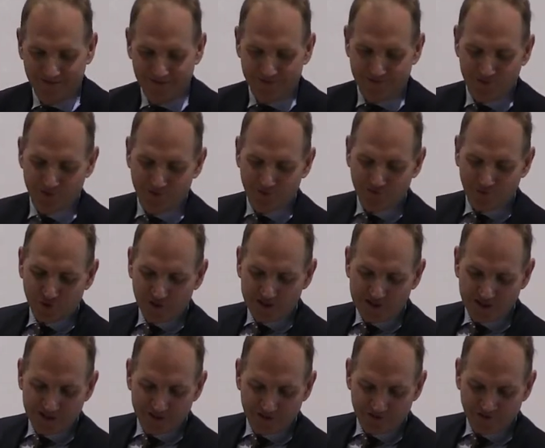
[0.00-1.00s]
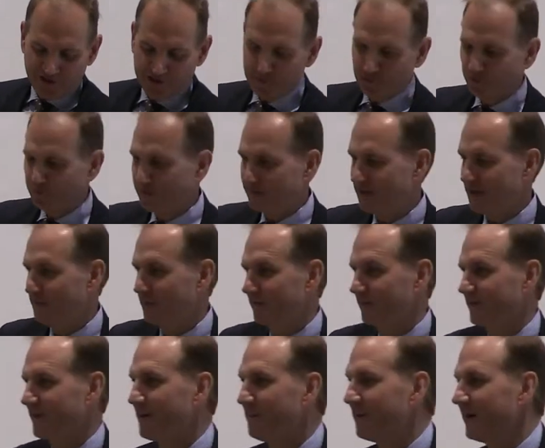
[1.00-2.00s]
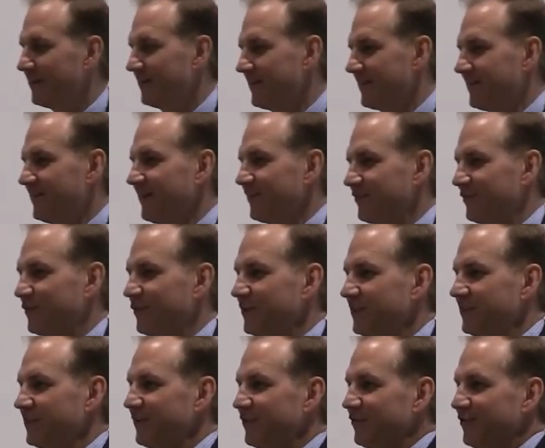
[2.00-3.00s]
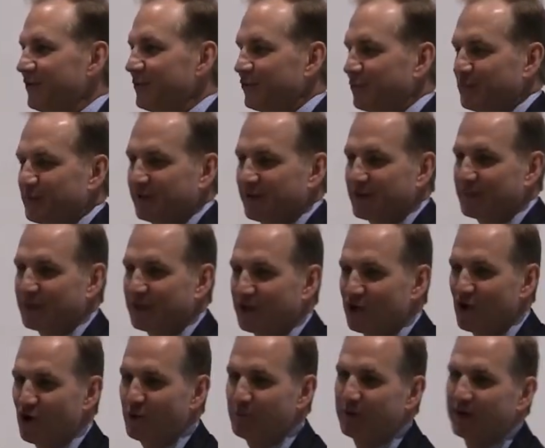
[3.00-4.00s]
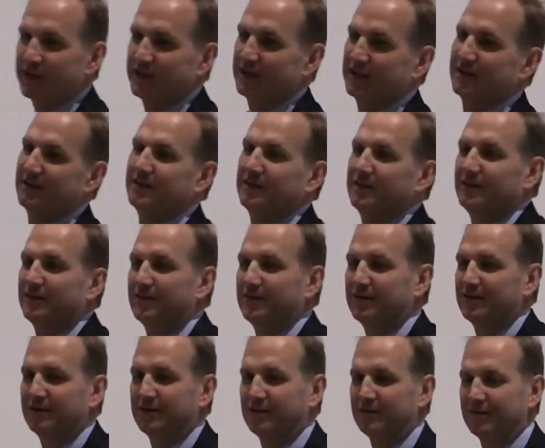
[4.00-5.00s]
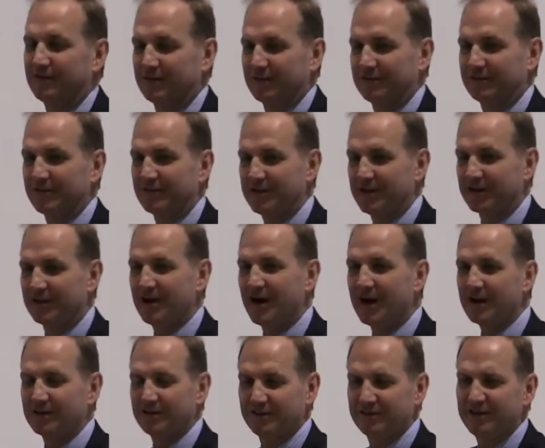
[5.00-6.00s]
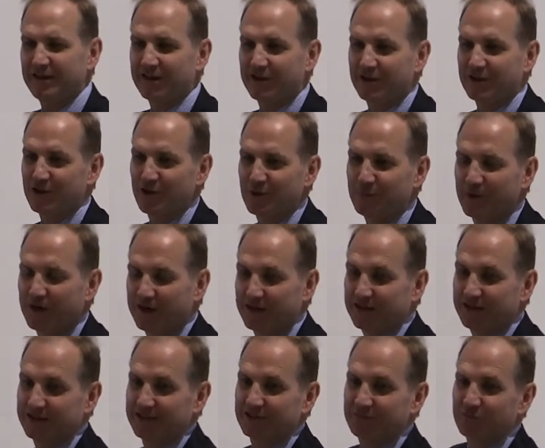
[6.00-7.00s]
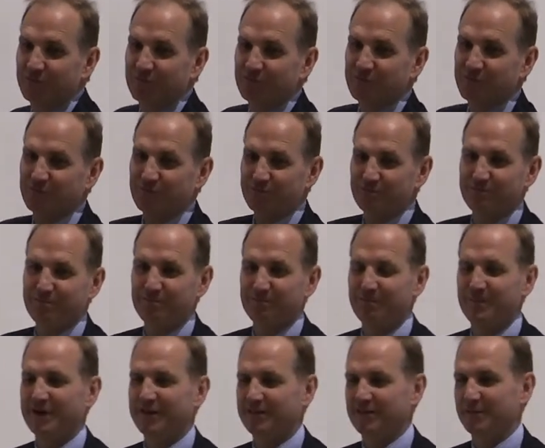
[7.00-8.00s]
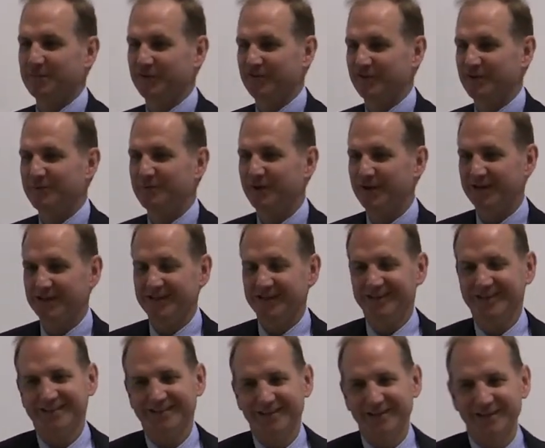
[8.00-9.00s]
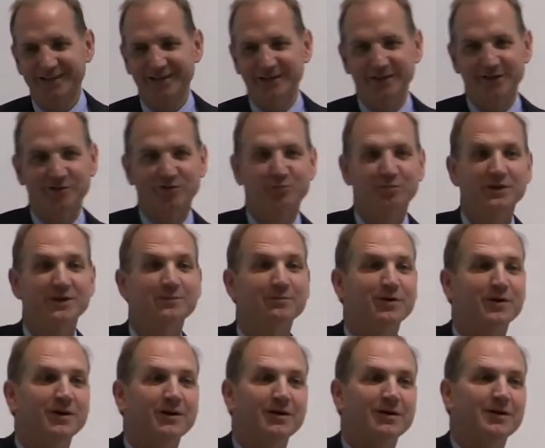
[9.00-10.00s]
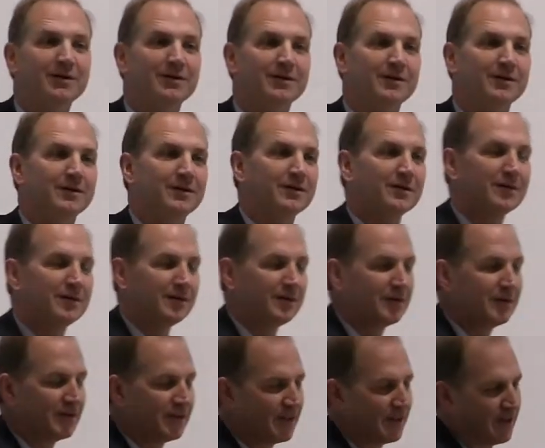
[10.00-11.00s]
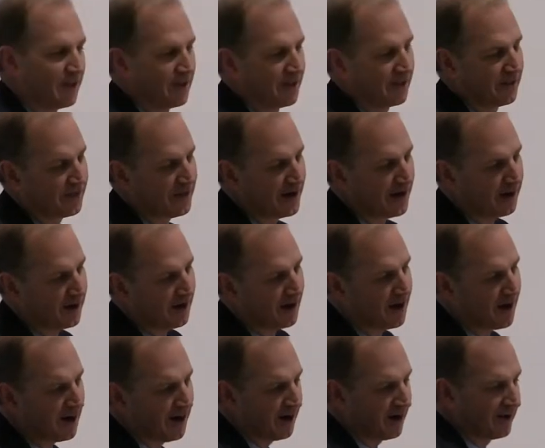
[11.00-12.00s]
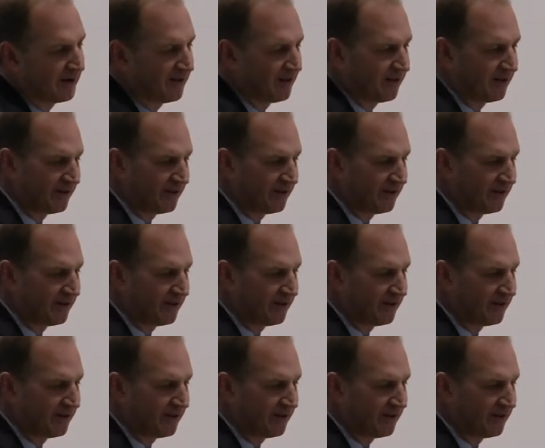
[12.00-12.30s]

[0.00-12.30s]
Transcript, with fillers: first 40 years he was becoming somebody, the next 40 years he was becoming nobody. So that God could take a nobody and make them a somebody in leading his people. There are